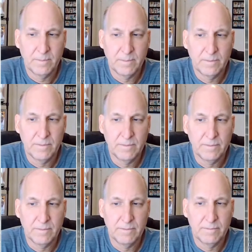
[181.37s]

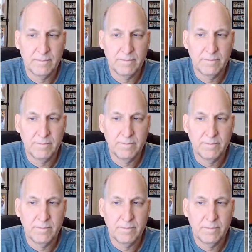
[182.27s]

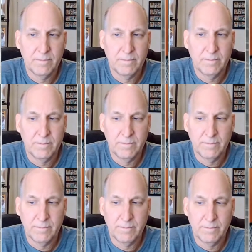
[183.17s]

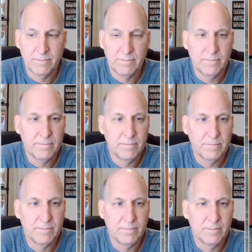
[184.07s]

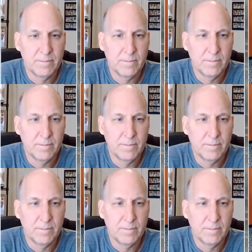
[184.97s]
This person isn't speaking.